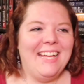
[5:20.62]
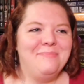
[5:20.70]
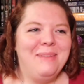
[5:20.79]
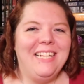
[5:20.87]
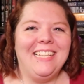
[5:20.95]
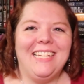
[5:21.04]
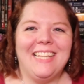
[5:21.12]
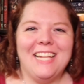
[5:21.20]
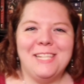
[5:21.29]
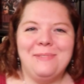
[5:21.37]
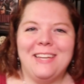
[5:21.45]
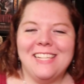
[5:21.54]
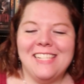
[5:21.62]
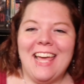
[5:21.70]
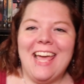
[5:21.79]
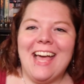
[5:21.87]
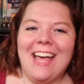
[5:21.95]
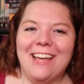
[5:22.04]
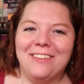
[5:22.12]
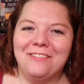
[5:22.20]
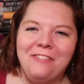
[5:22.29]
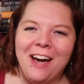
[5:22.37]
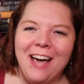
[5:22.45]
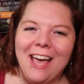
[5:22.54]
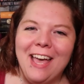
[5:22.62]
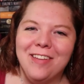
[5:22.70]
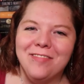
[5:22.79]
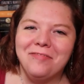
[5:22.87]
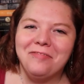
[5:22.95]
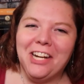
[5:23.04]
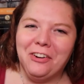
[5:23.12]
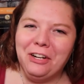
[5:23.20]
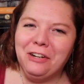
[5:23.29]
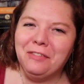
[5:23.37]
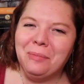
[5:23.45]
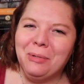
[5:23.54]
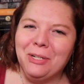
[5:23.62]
And mainly that's because I have five carryover